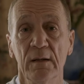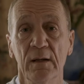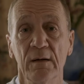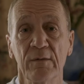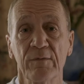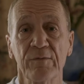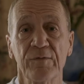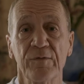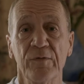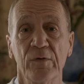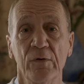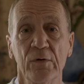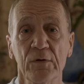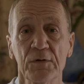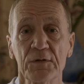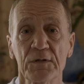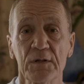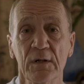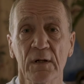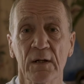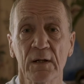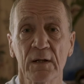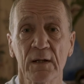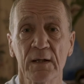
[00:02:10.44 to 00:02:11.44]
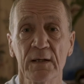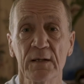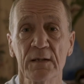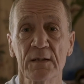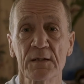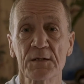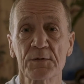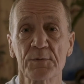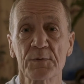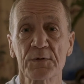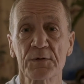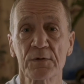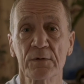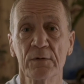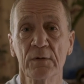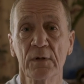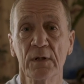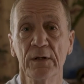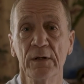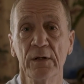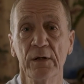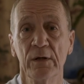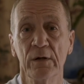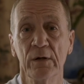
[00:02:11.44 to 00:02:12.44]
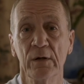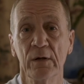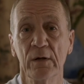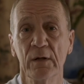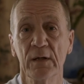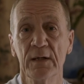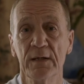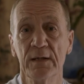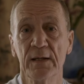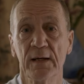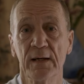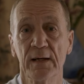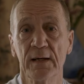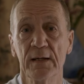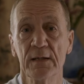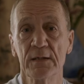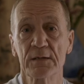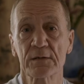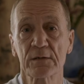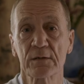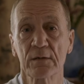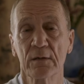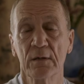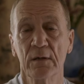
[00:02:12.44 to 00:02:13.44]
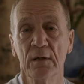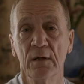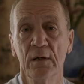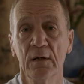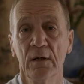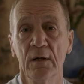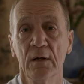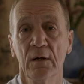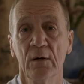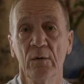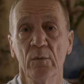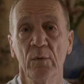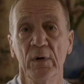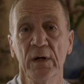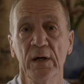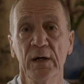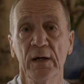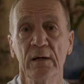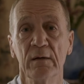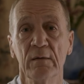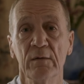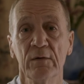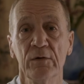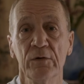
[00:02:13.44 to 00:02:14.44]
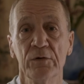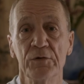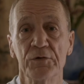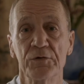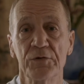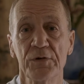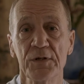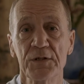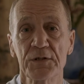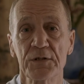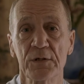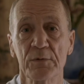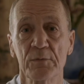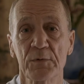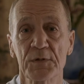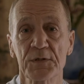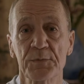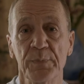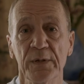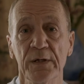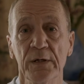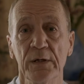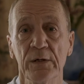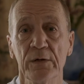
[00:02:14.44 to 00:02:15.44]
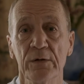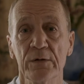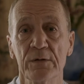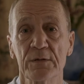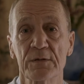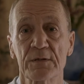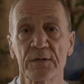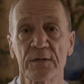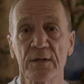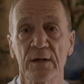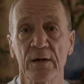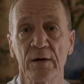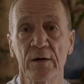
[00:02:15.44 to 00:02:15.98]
Now, fortunately, this was all in the early days where nutrition was being used